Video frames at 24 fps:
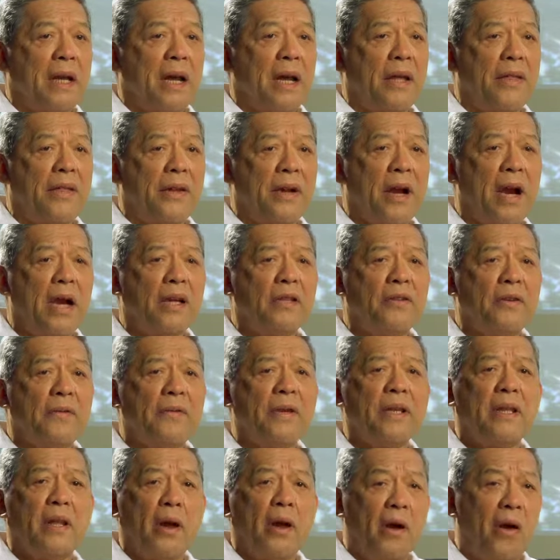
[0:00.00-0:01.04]
at the heart of
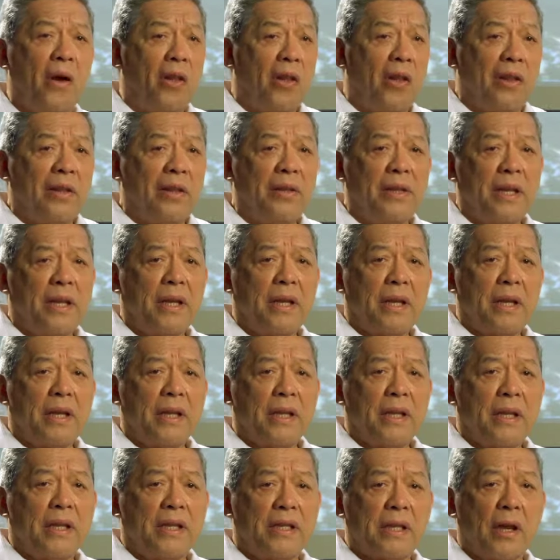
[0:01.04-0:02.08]
it all
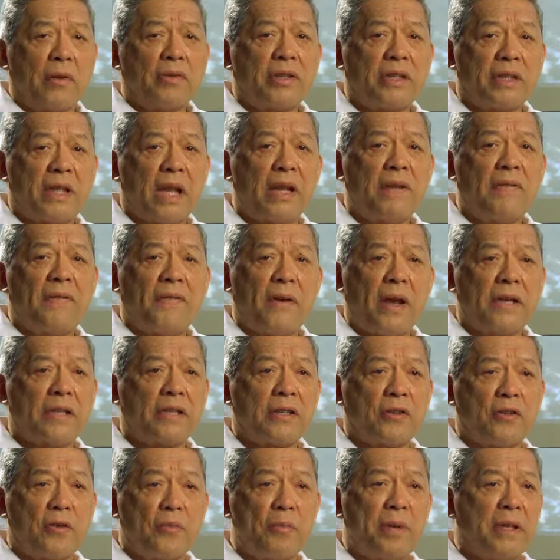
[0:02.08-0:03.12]
is our
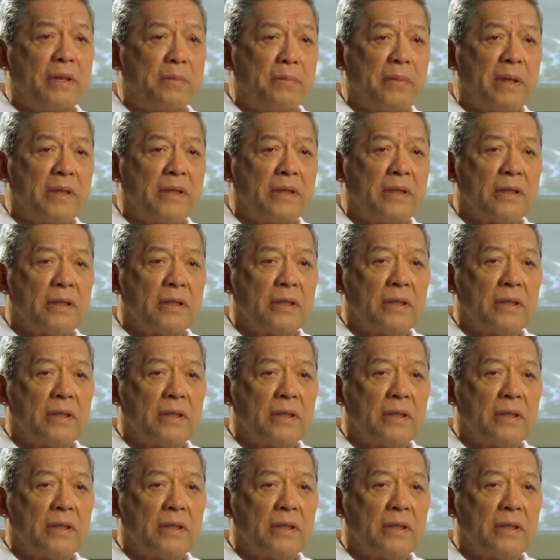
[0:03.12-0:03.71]
steadfast commitment